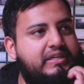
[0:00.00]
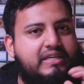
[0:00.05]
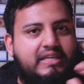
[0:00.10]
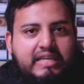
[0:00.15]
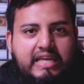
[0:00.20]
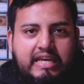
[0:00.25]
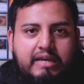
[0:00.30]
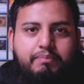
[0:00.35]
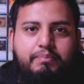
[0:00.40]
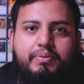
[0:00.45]

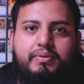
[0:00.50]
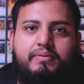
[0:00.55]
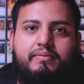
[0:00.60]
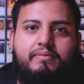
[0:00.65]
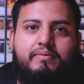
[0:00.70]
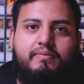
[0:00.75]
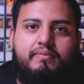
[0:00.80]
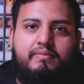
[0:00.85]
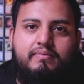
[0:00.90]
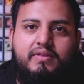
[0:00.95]
keep
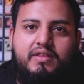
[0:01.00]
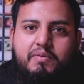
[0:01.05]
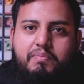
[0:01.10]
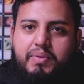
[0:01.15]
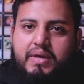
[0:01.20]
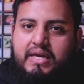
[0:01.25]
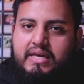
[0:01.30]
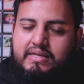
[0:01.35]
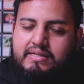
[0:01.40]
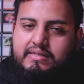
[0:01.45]
the
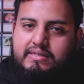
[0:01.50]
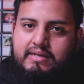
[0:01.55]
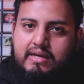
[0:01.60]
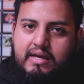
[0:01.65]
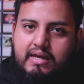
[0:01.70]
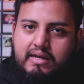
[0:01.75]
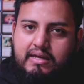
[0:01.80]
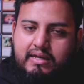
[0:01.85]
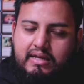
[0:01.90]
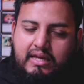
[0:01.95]
peace,
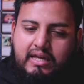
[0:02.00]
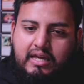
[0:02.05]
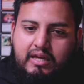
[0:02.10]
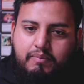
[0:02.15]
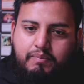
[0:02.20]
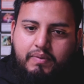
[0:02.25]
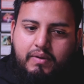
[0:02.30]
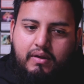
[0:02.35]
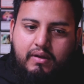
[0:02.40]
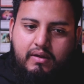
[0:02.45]

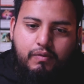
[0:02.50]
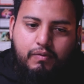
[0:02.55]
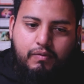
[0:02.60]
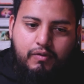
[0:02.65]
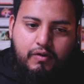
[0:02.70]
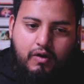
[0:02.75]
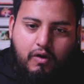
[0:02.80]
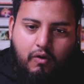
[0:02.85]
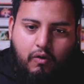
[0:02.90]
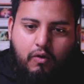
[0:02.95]
keep
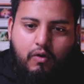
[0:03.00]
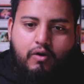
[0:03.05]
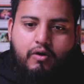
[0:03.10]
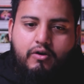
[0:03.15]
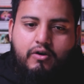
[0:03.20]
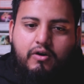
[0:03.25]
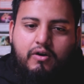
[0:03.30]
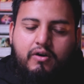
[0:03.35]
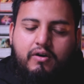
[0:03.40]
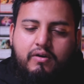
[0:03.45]
the
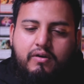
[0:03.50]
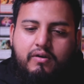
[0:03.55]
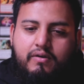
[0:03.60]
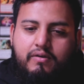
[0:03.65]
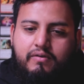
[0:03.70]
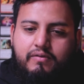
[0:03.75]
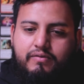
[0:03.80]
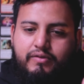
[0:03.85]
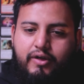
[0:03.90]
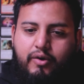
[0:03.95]
order
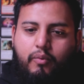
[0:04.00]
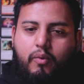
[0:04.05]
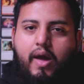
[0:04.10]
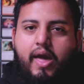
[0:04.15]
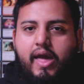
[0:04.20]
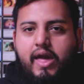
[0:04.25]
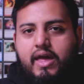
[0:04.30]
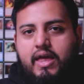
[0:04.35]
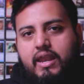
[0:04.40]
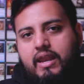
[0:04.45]
the
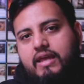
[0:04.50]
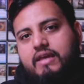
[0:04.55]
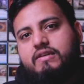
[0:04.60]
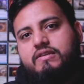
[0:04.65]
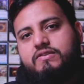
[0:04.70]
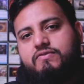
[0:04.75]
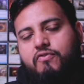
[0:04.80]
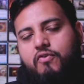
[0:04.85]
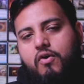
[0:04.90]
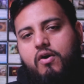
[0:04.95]
way it
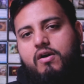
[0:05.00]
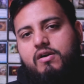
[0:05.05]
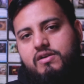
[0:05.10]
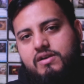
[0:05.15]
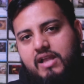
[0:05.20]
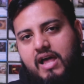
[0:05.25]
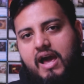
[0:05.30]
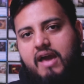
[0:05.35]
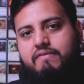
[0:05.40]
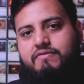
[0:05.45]
is for
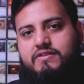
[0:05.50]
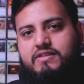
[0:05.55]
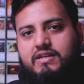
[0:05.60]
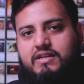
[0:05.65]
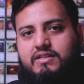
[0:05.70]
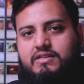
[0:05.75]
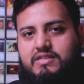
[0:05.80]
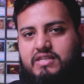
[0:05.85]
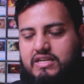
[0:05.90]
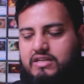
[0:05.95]
lives to
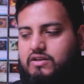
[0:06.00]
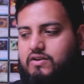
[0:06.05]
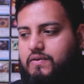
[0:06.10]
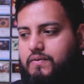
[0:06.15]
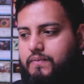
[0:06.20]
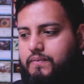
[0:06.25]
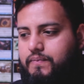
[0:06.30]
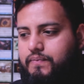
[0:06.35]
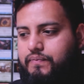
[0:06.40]
continue,